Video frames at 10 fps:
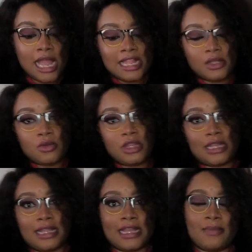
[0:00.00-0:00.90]
And the good thing I
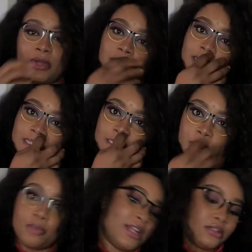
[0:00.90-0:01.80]
like about this
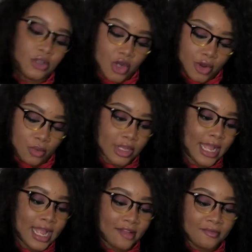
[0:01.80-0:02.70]
compared to the current one I
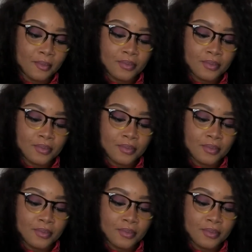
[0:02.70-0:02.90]
have,